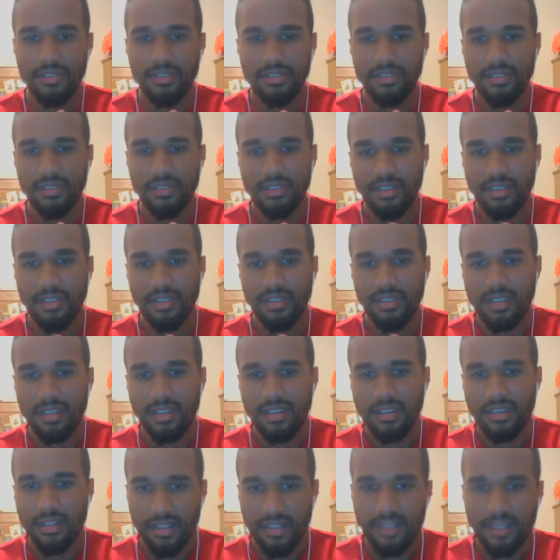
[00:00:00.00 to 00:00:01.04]
original.
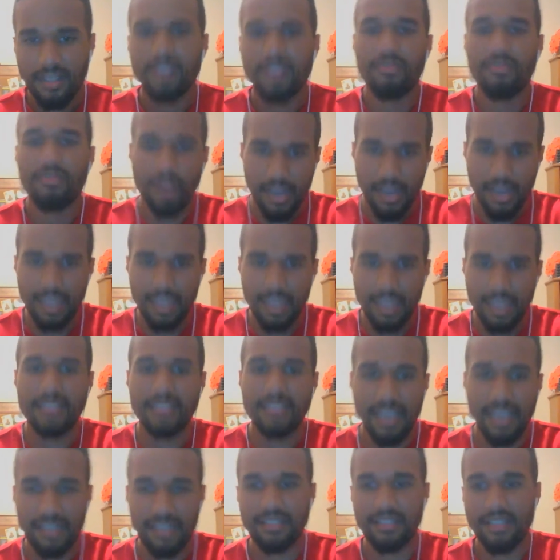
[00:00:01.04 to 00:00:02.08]

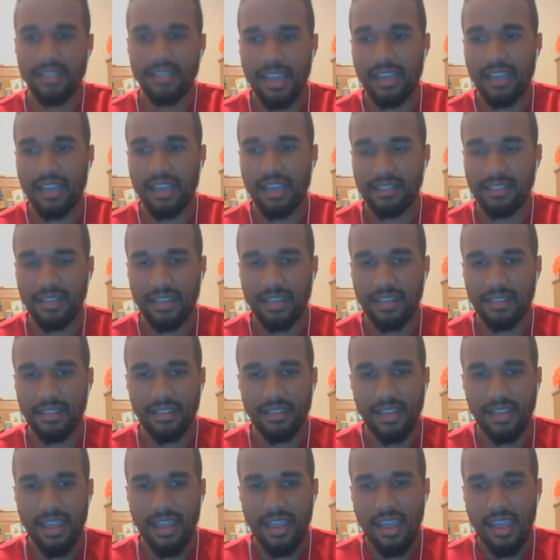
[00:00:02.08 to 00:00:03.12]
Right, exactly. Yeah,
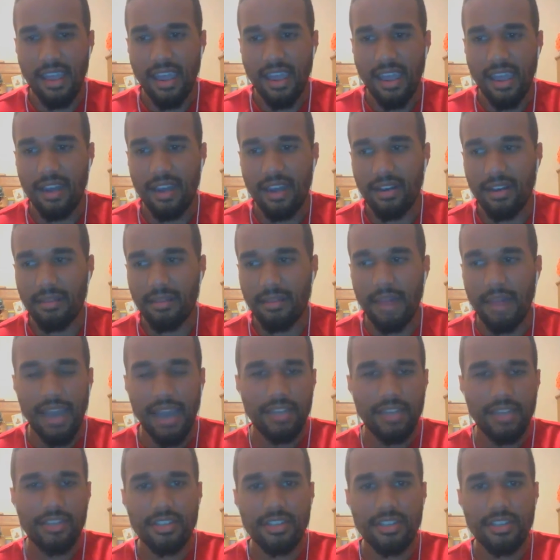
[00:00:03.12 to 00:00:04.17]
exactly. And
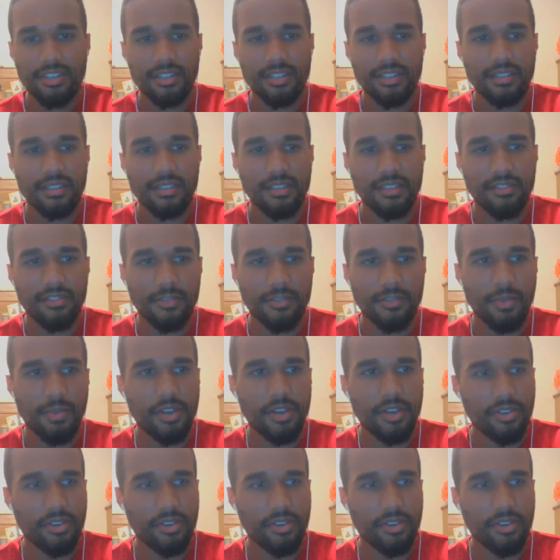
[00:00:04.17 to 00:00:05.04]
IGN just did a